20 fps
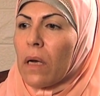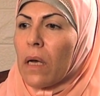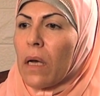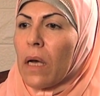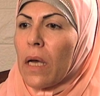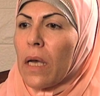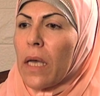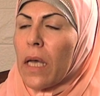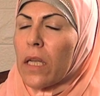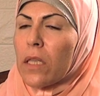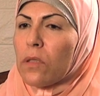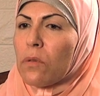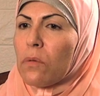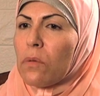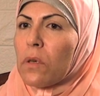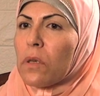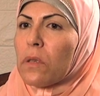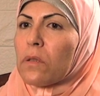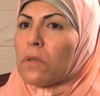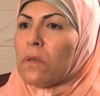I had
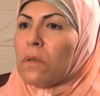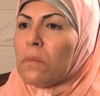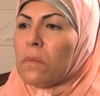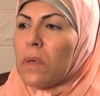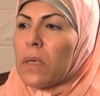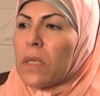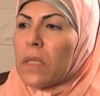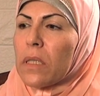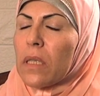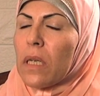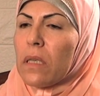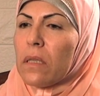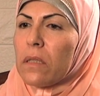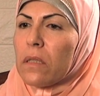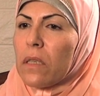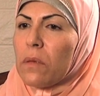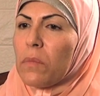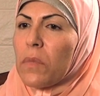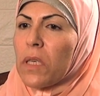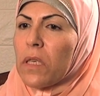to exhume my son
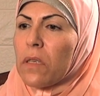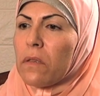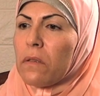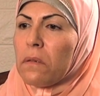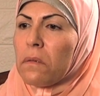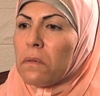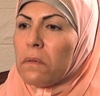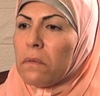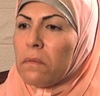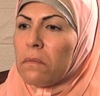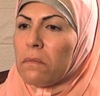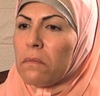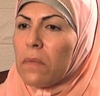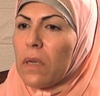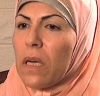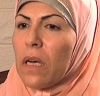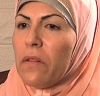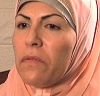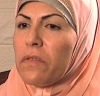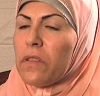Samir
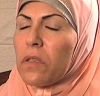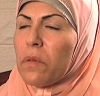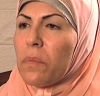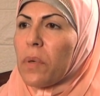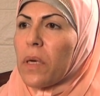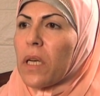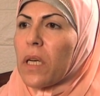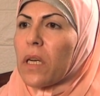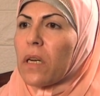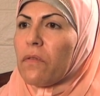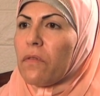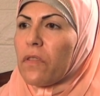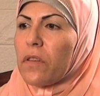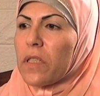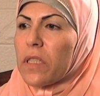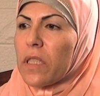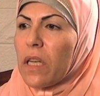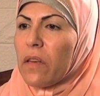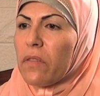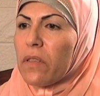after bearing him for
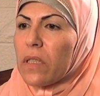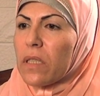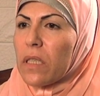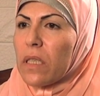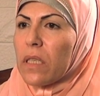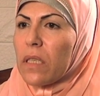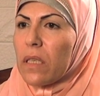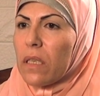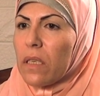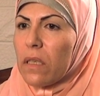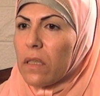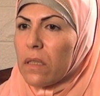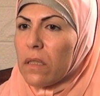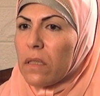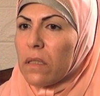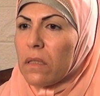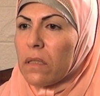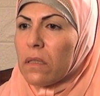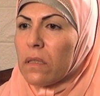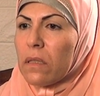17
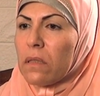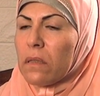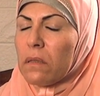years